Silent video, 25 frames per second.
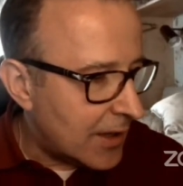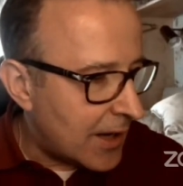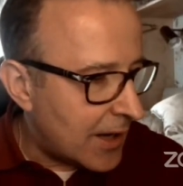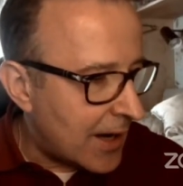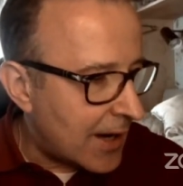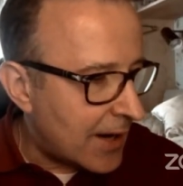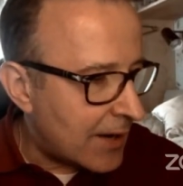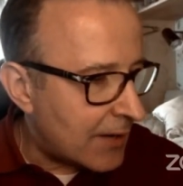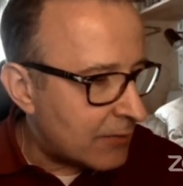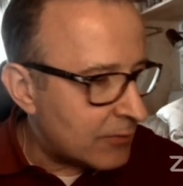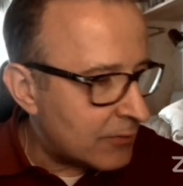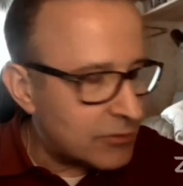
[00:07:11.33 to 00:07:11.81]

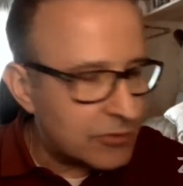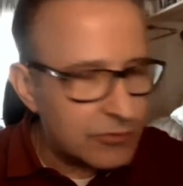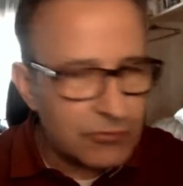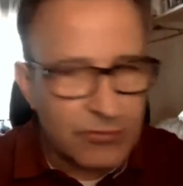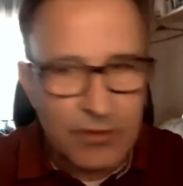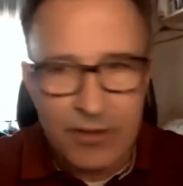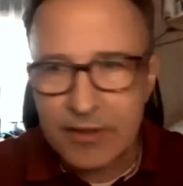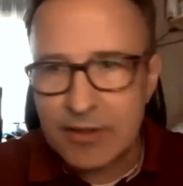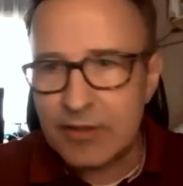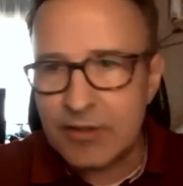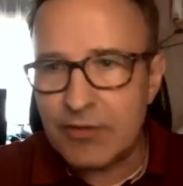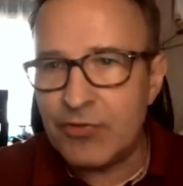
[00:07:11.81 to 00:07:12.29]
I would
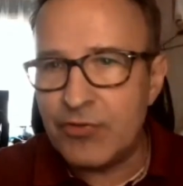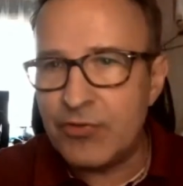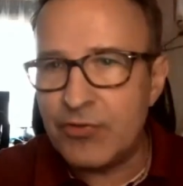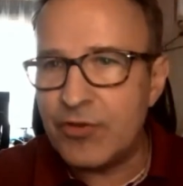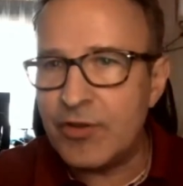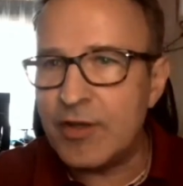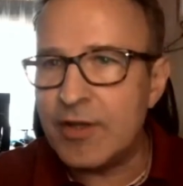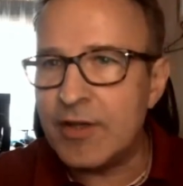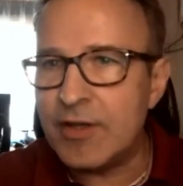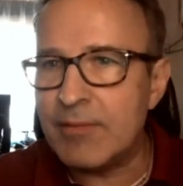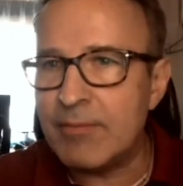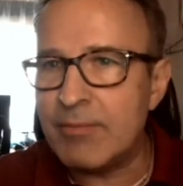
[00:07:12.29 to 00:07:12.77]
rather
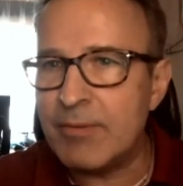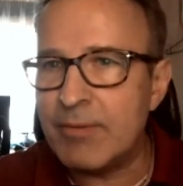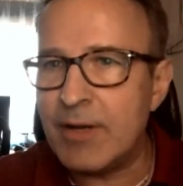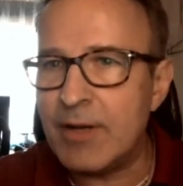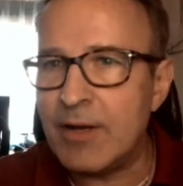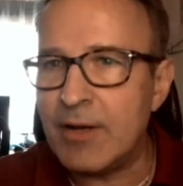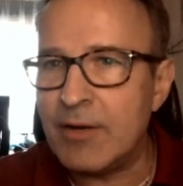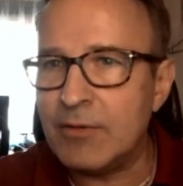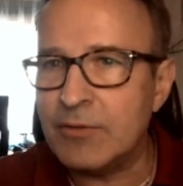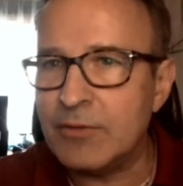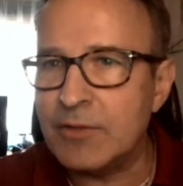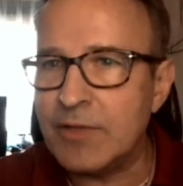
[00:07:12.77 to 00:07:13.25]
think
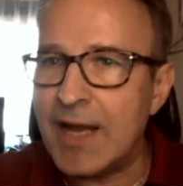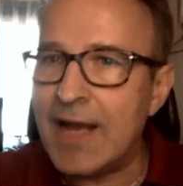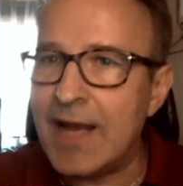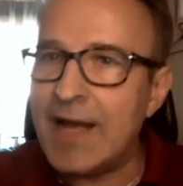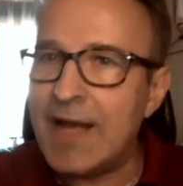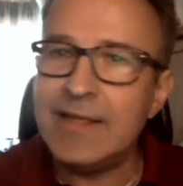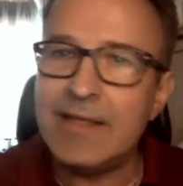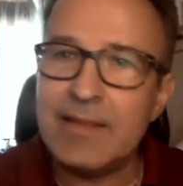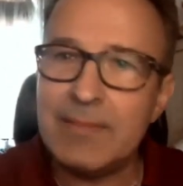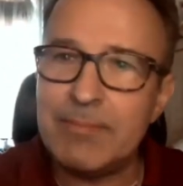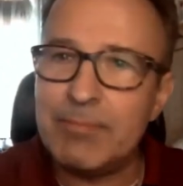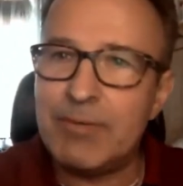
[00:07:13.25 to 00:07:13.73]
about
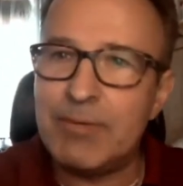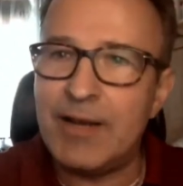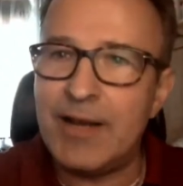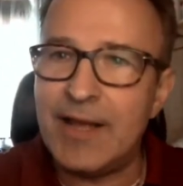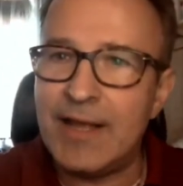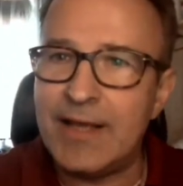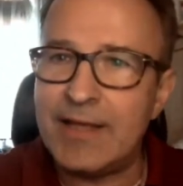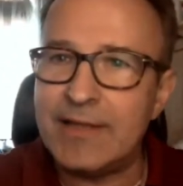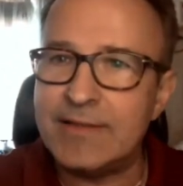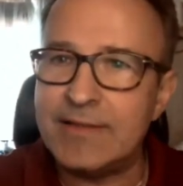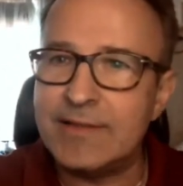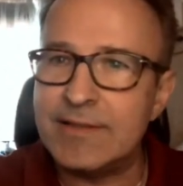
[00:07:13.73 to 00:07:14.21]
other
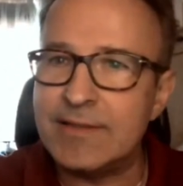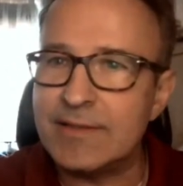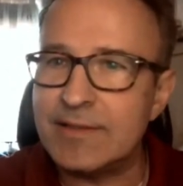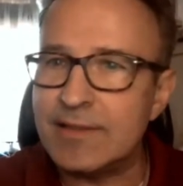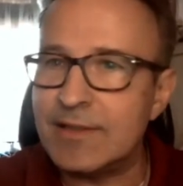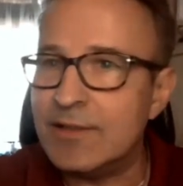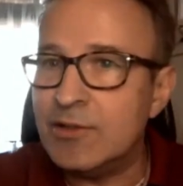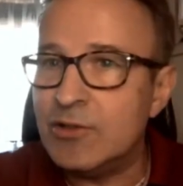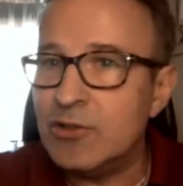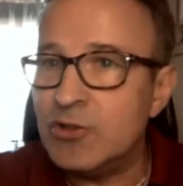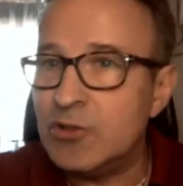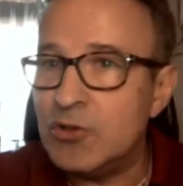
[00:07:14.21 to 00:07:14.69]
places
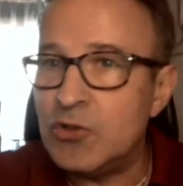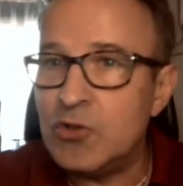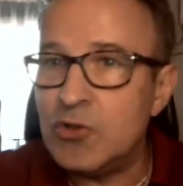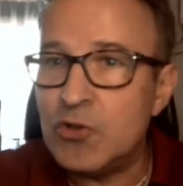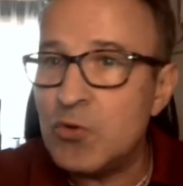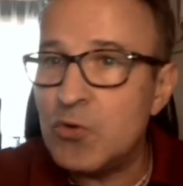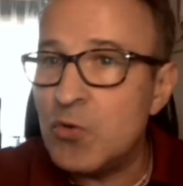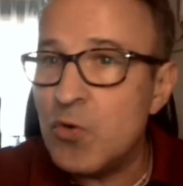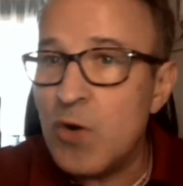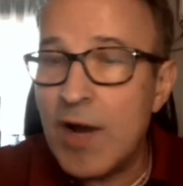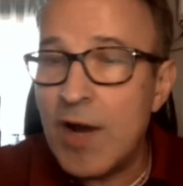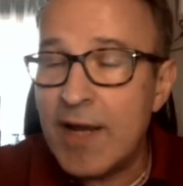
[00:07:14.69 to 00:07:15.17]
in
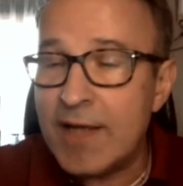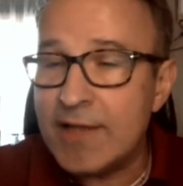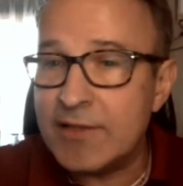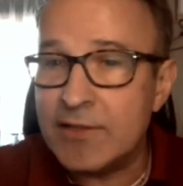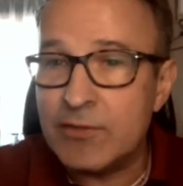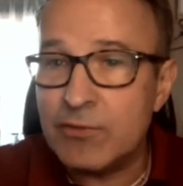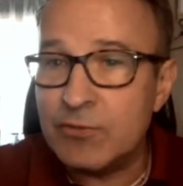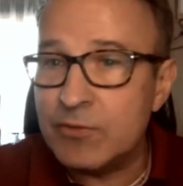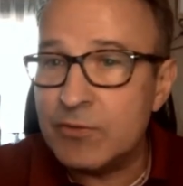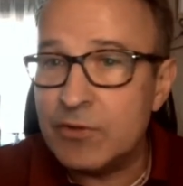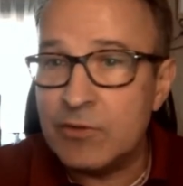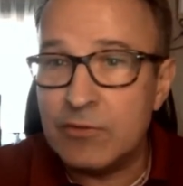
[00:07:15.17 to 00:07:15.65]
the
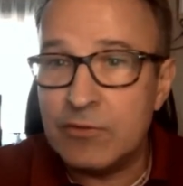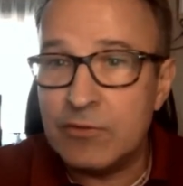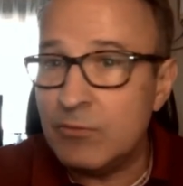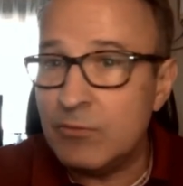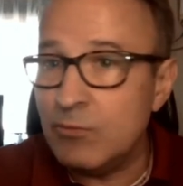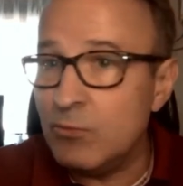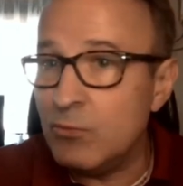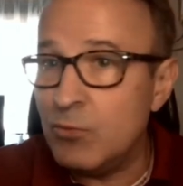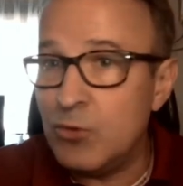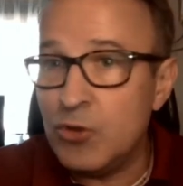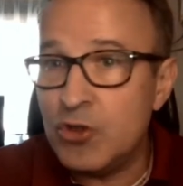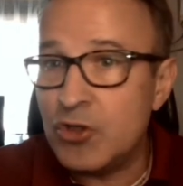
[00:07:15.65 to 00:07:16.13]
US
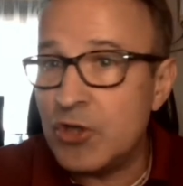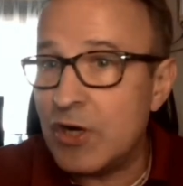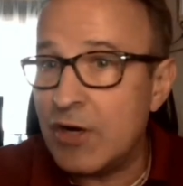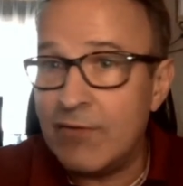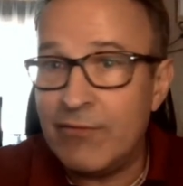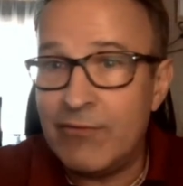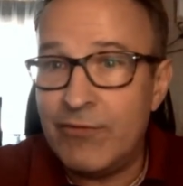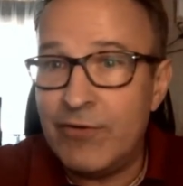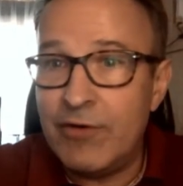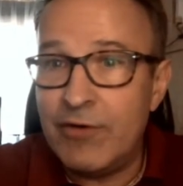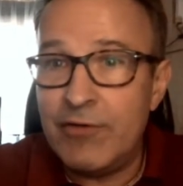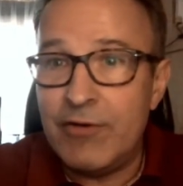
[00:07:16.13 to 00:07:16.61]
which
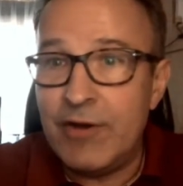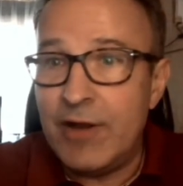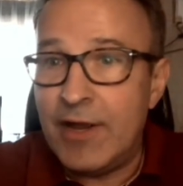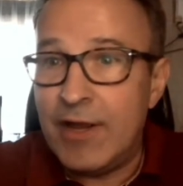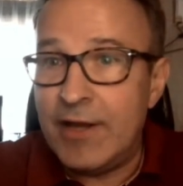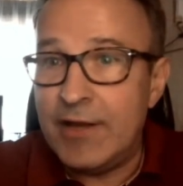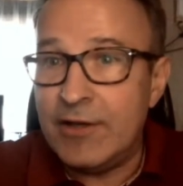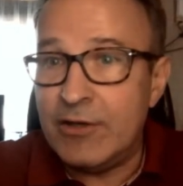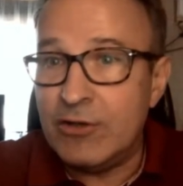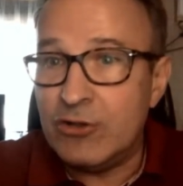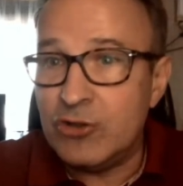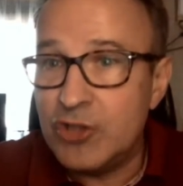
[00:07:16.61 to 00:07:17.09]
are very
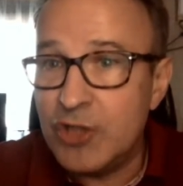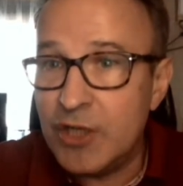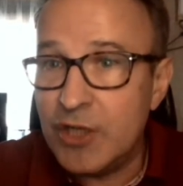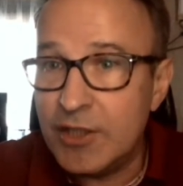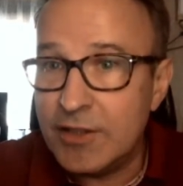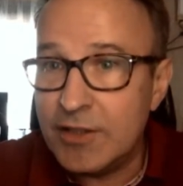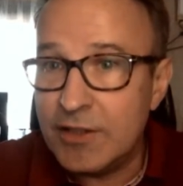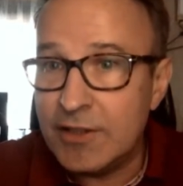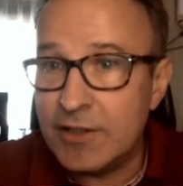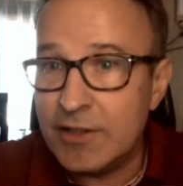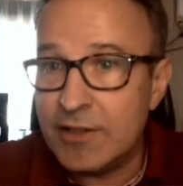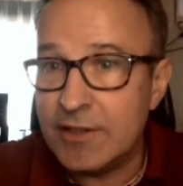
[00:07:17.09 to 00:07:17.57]

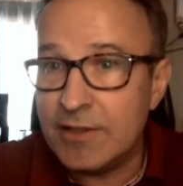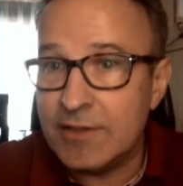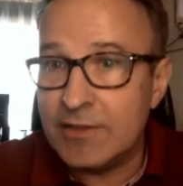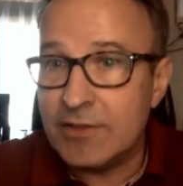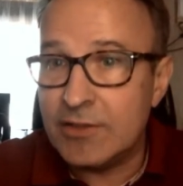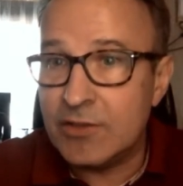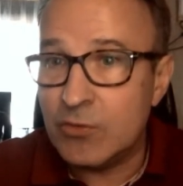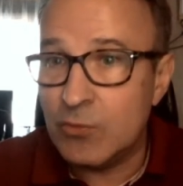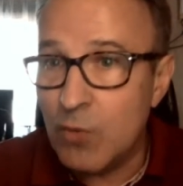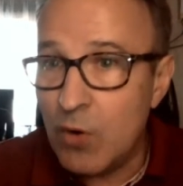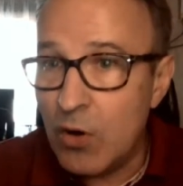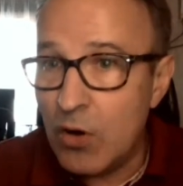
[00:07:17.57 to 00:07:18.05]
energetic and
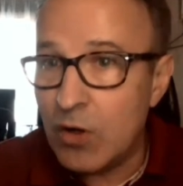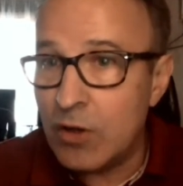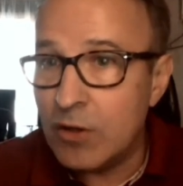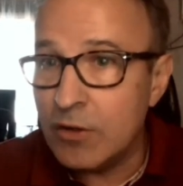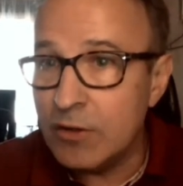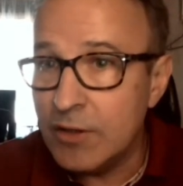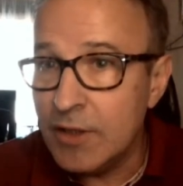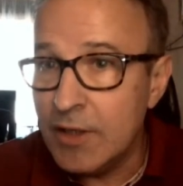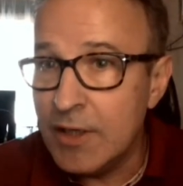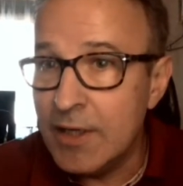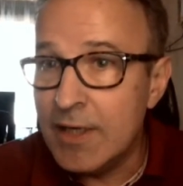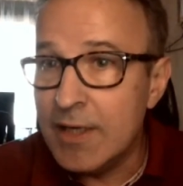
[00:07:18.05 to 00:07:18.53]
so
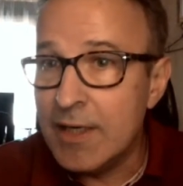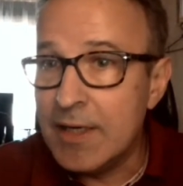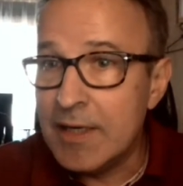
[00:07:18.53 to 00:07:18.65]
on,